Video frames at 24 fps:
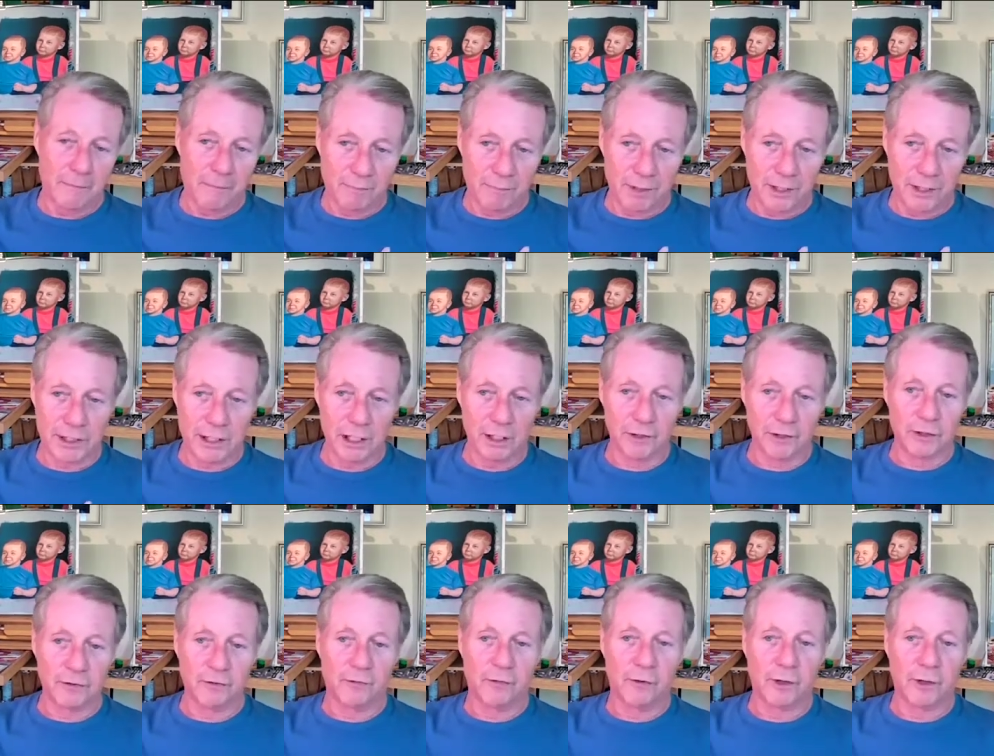B cell
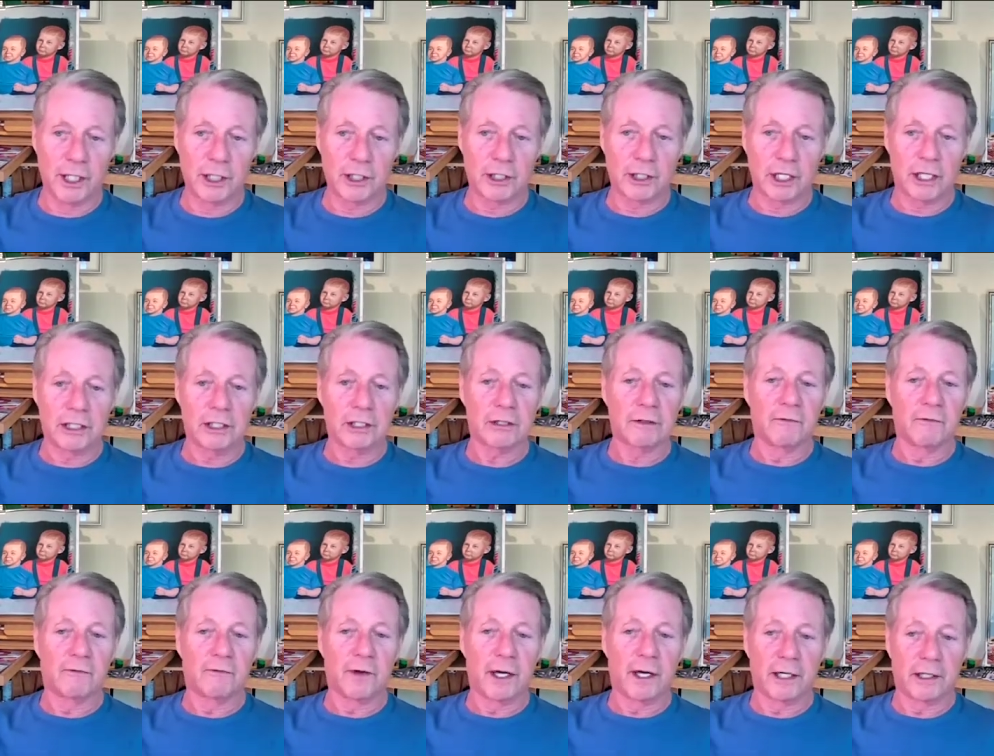differentiation
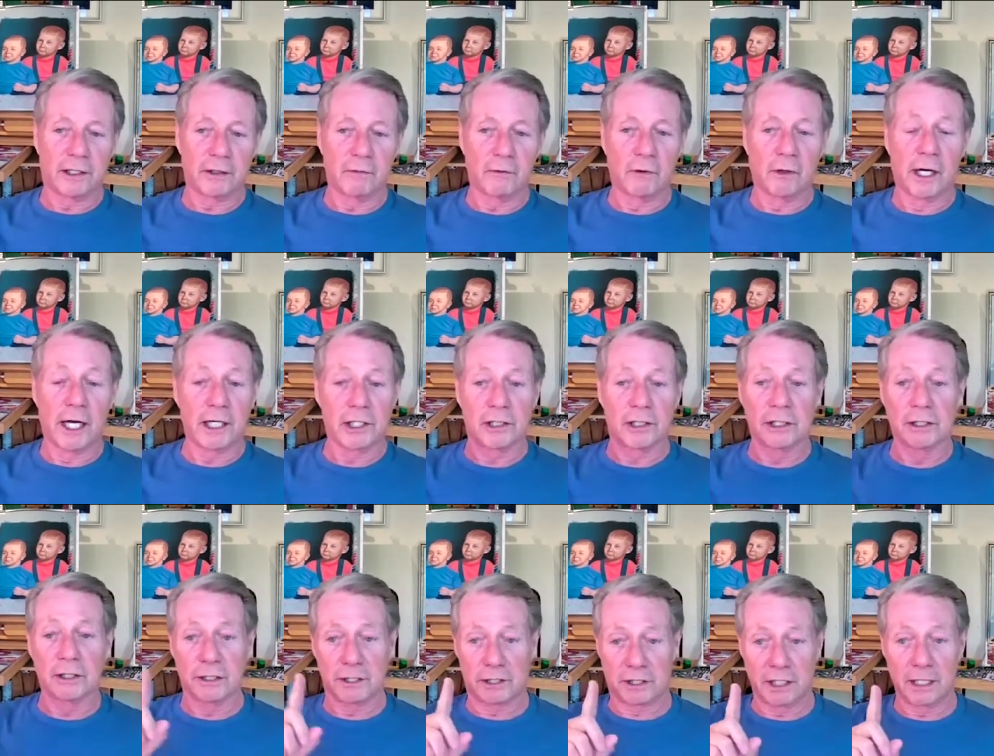factor were actually
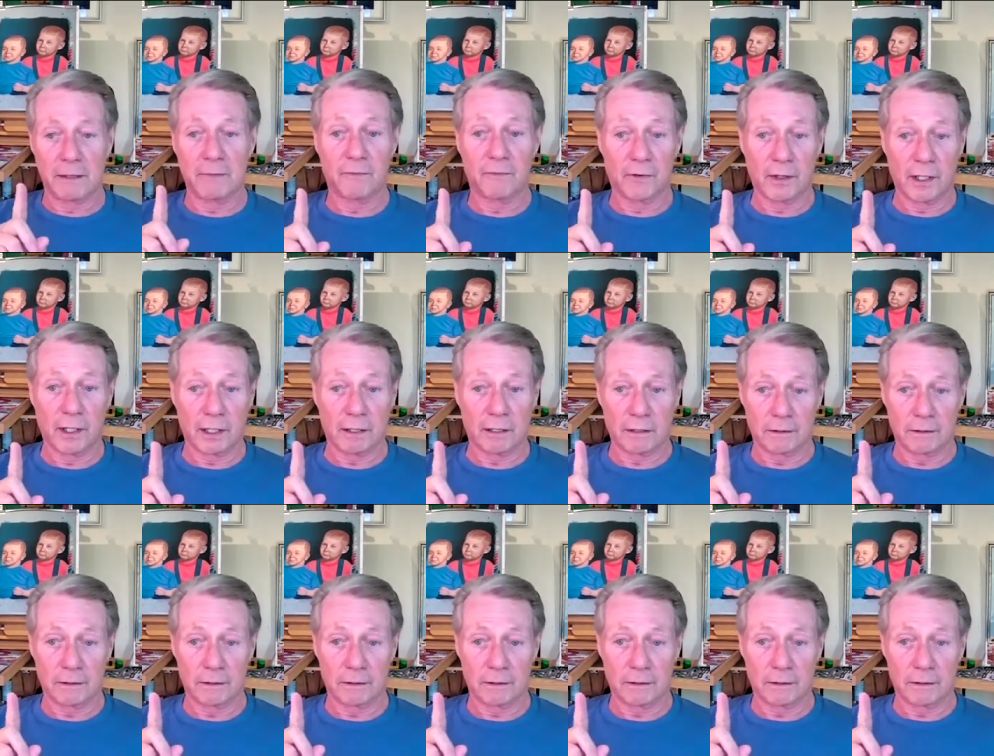the same factor.